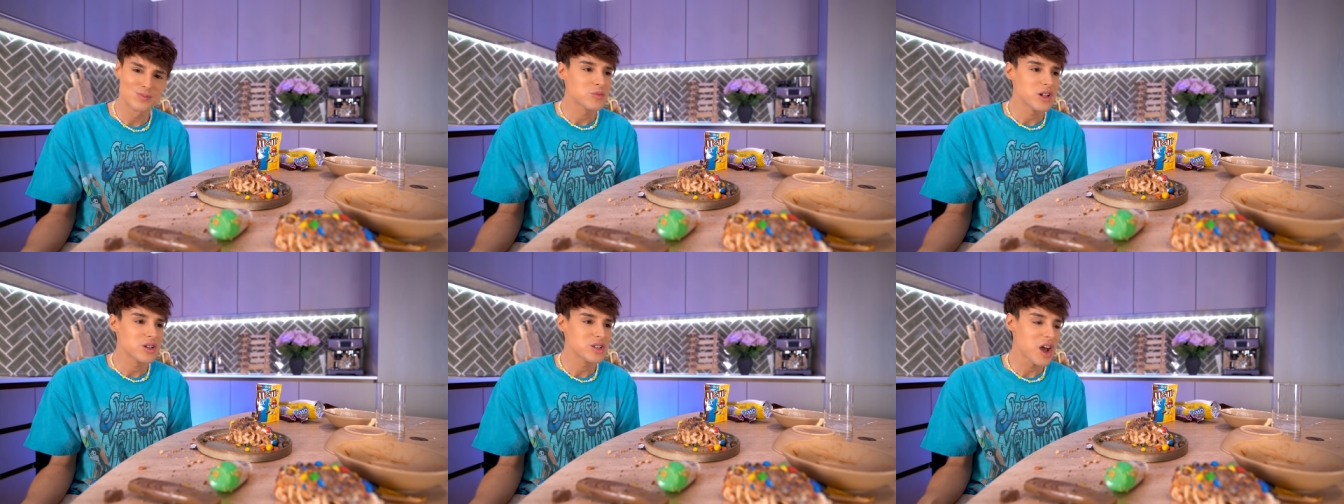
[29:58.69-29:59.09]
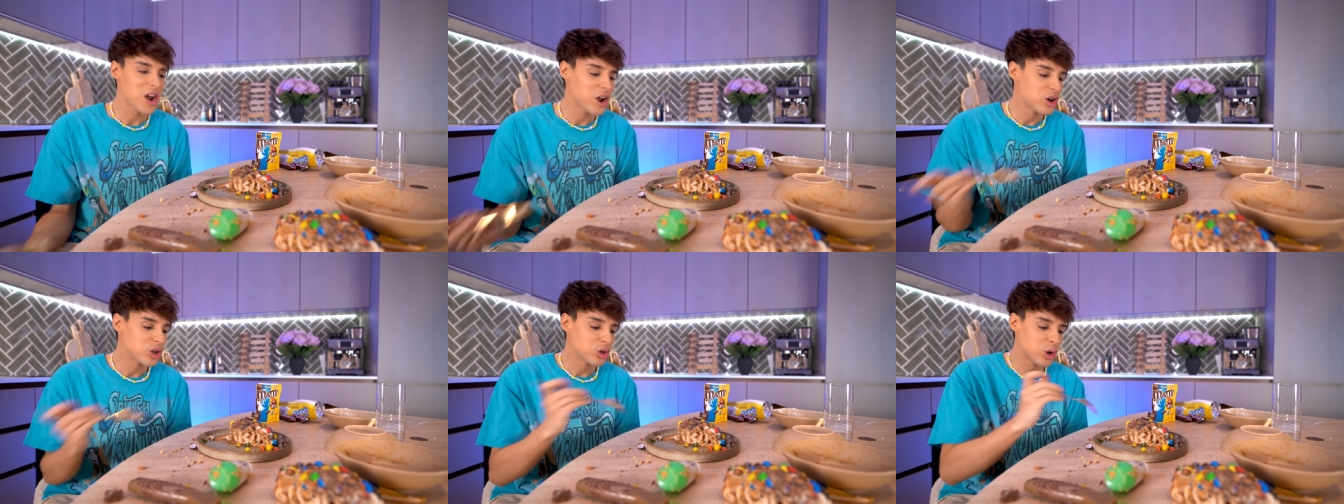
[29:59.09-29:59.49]
It's like
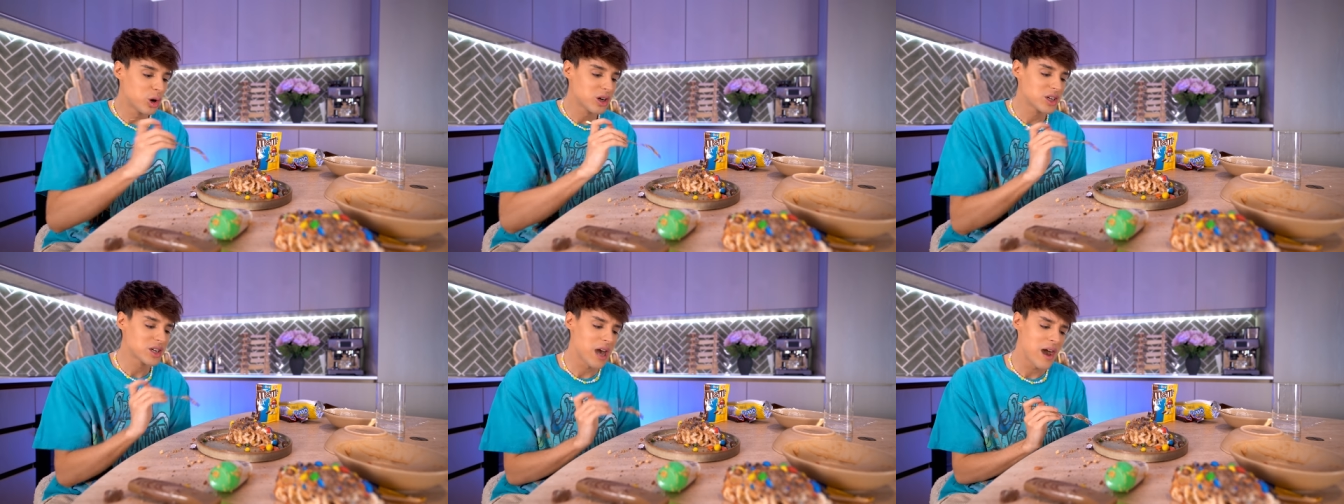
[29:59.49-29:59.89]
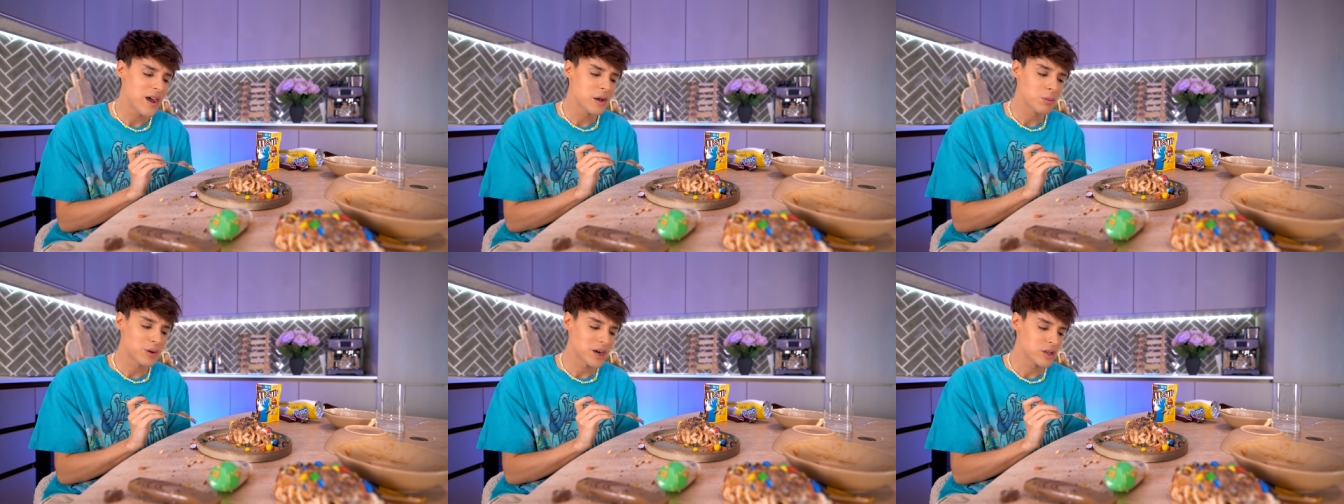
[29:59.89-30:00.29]
in cooked
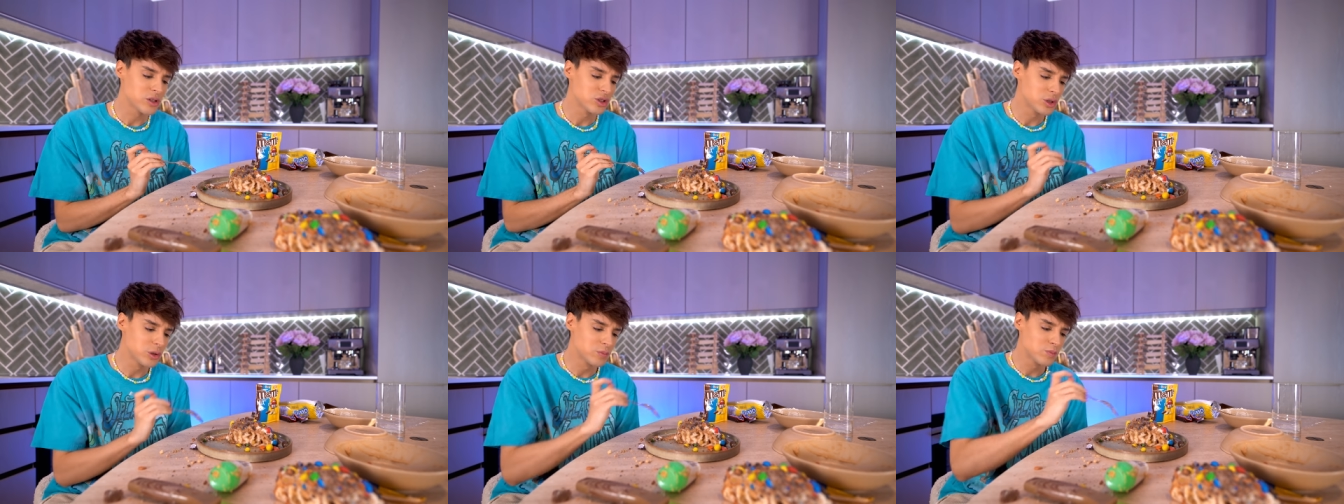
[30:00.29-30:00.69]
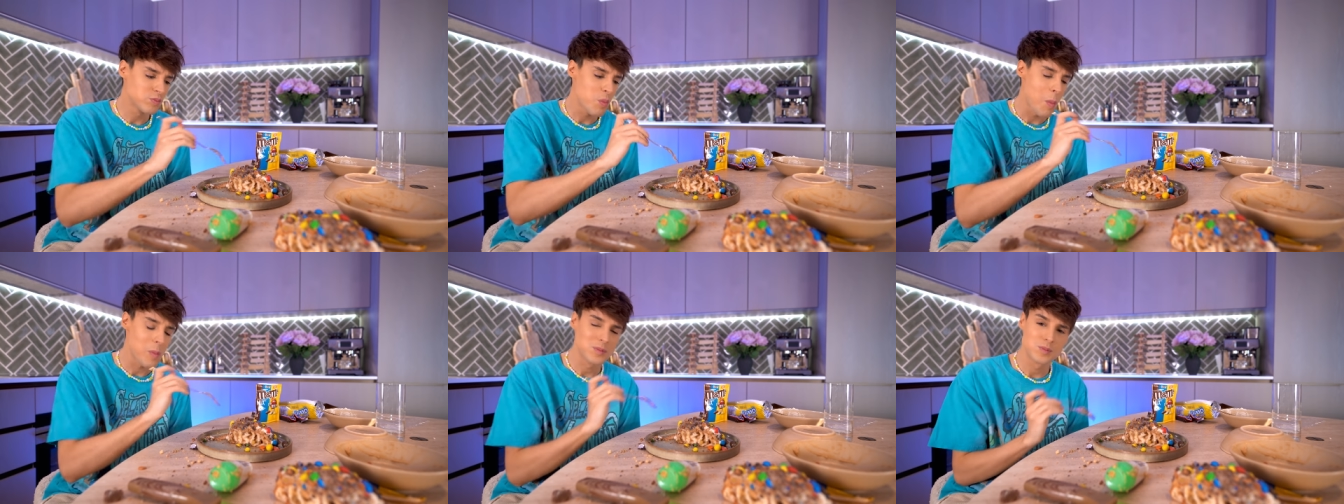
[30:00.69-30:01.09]
cake, but also
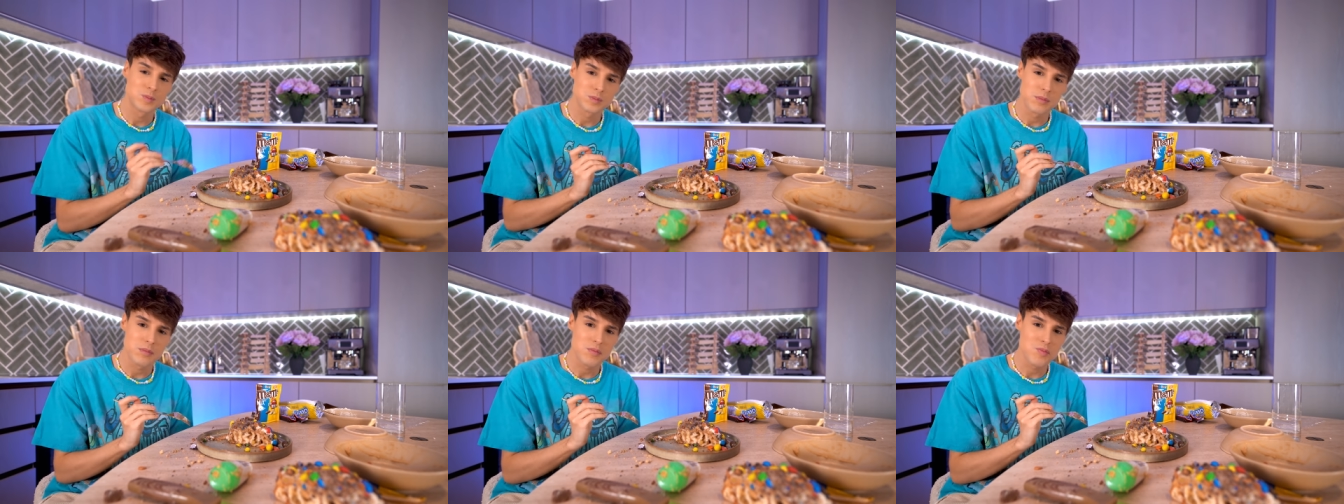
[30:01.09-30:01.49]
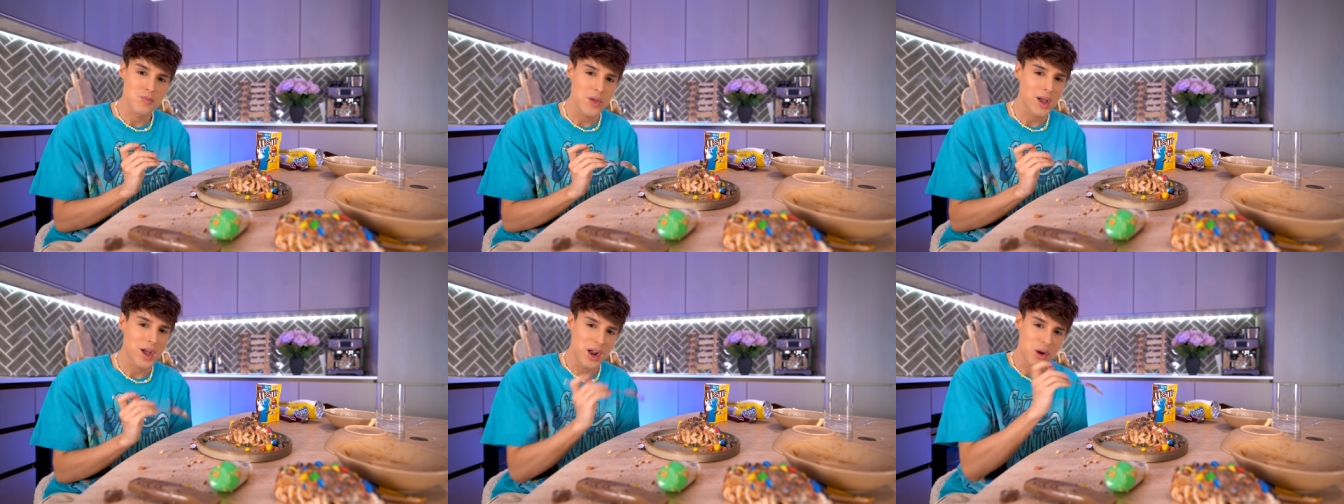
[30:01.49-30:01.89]

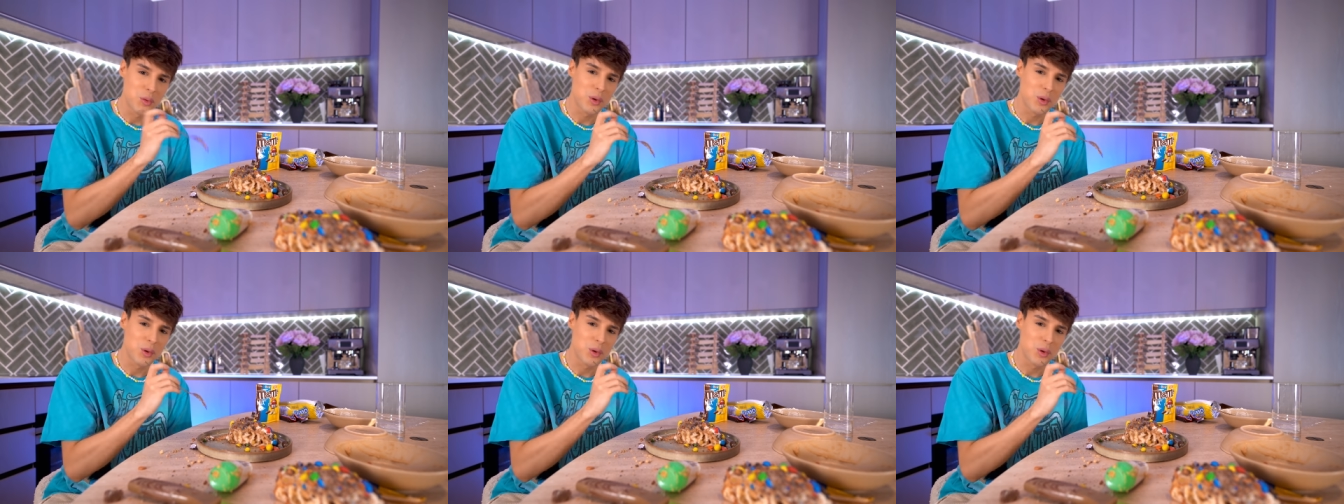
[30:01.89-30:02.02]
I kind